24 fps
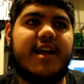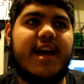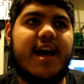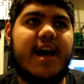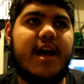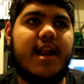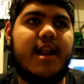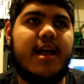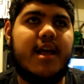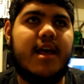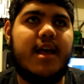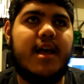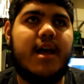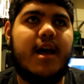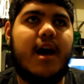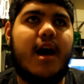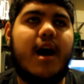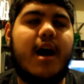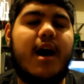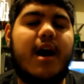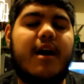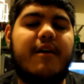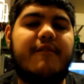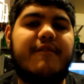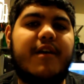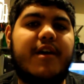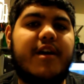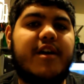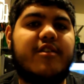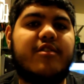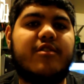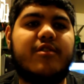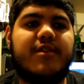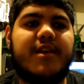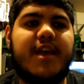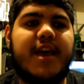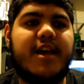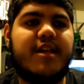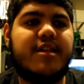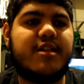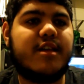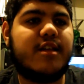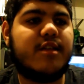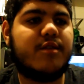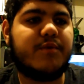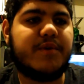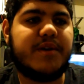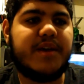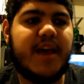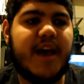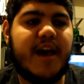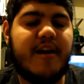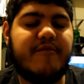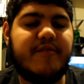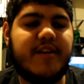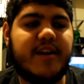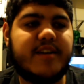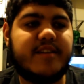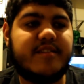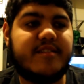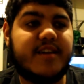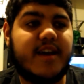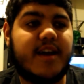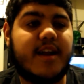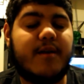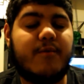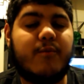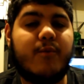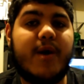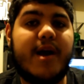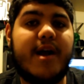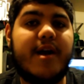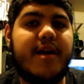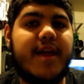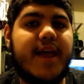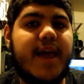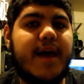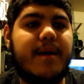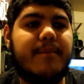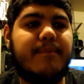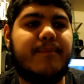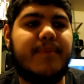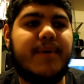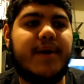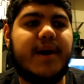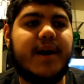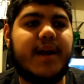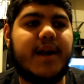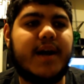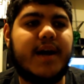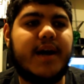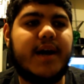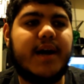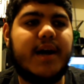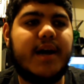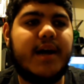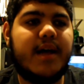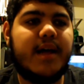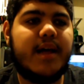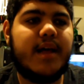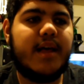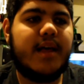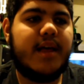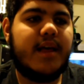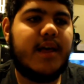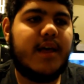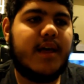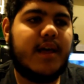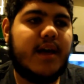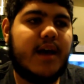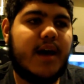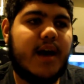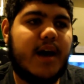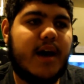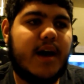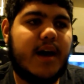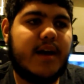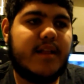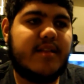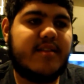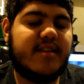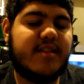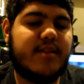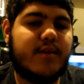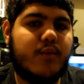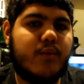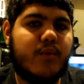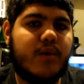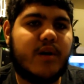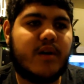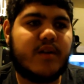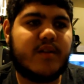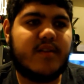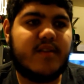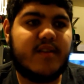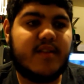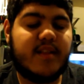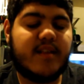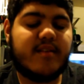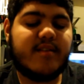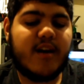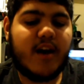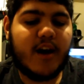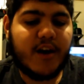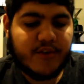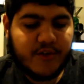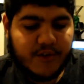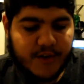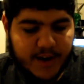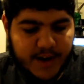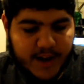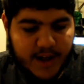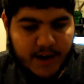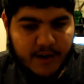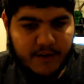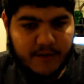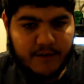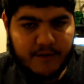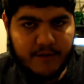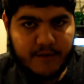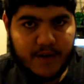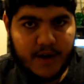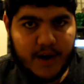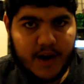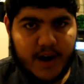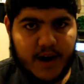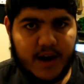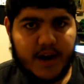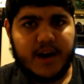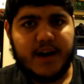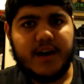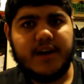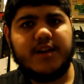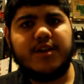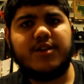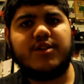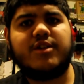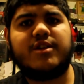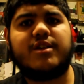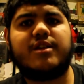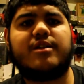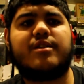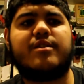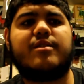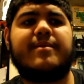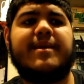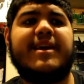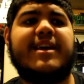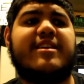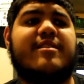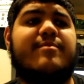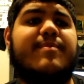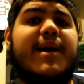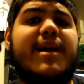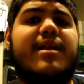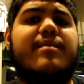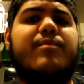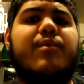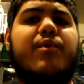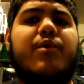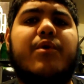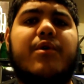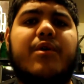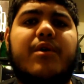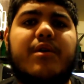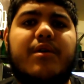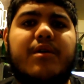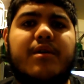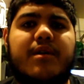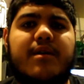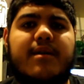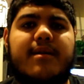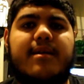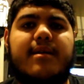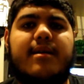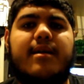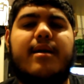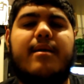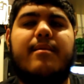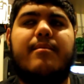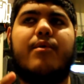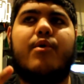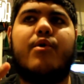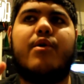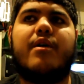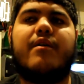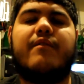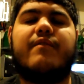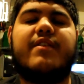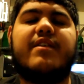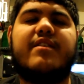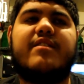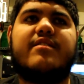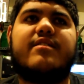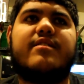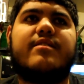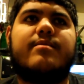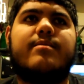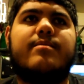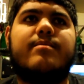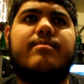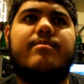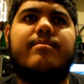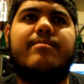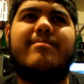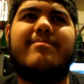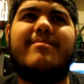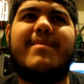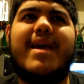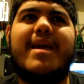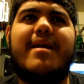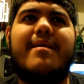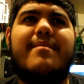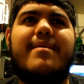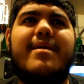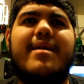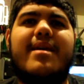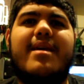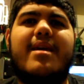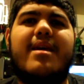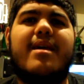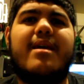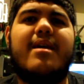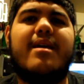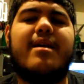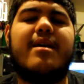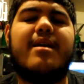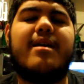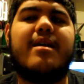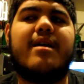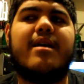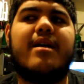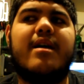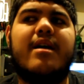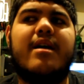that. Uh, various locations we have not decided where yet, but uh, uh, it's in the works. It's in the talks right now. you should ex expect more more of this maybe